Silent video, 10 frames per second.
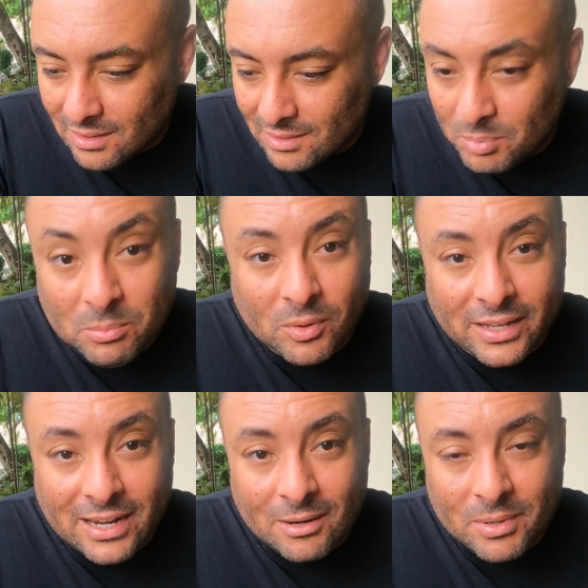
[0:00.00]
people I
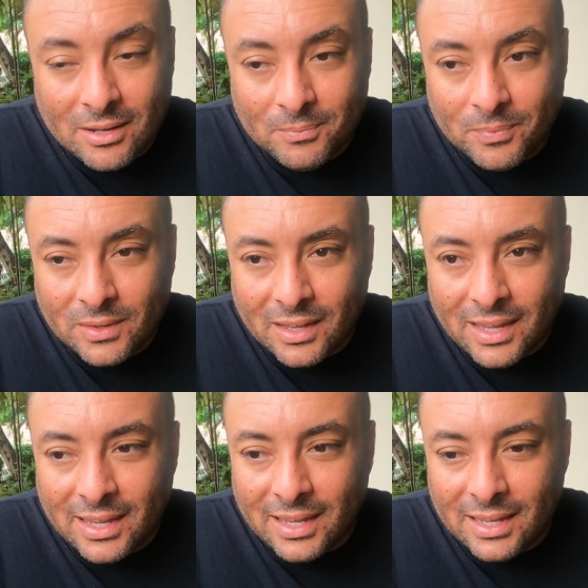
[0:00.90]
care about,
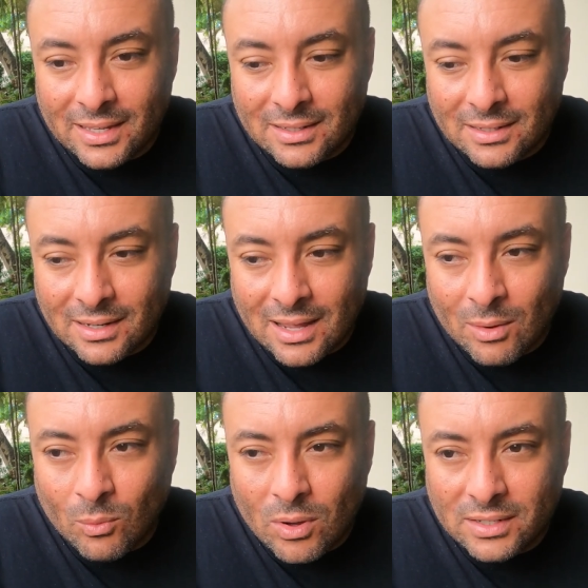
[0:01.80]
and I
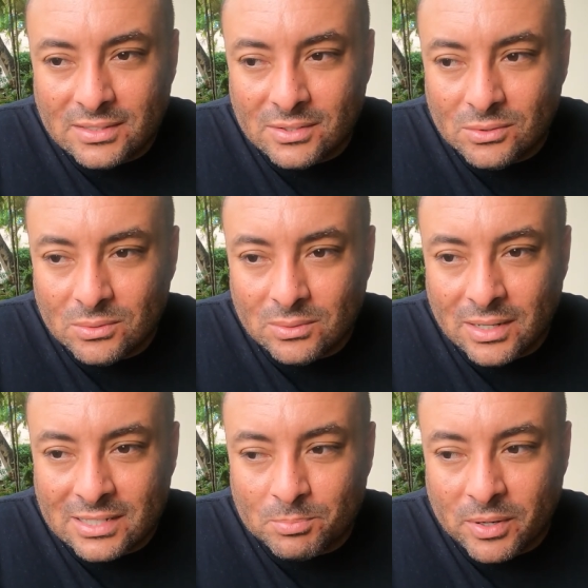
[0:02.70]
wanted to
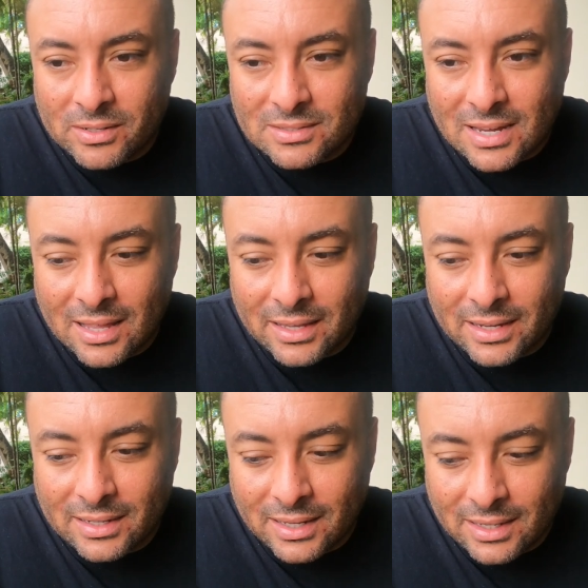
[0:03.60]
experience
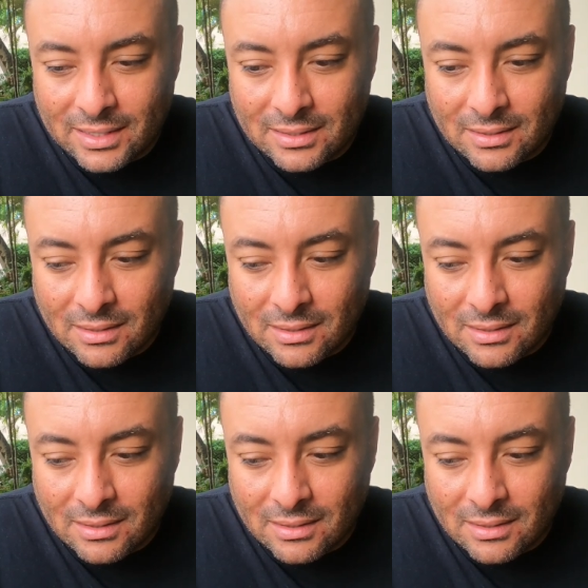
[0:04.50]
Thailand, and